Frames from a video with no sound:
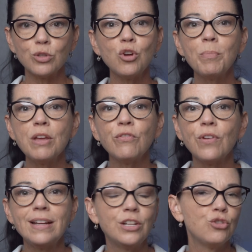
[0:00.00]
So don't be
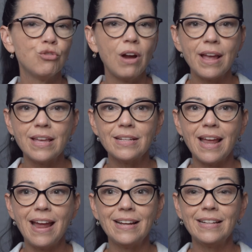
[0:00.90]
afraid to try it,
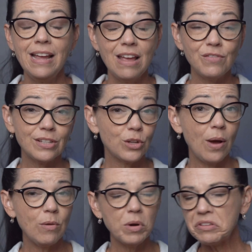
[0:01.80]
and if it doesn't
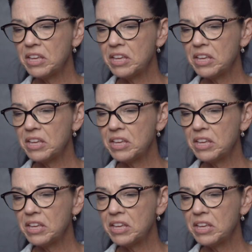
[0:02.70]
quite work,